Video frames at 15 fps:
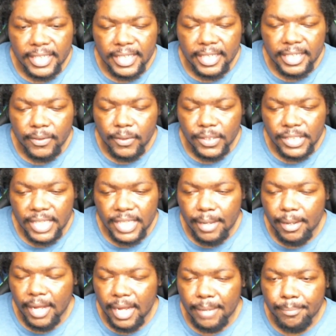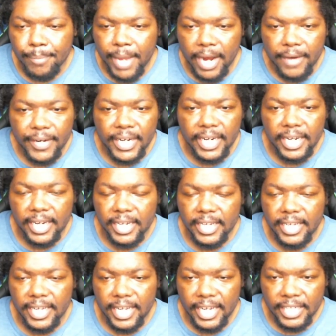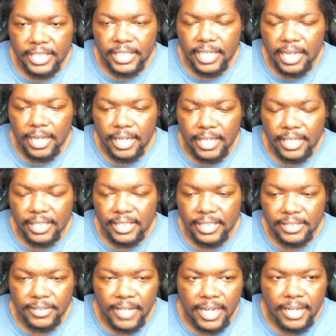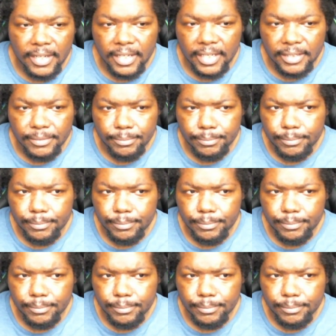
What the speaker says: Of course, you got like Barry head, some kind of like,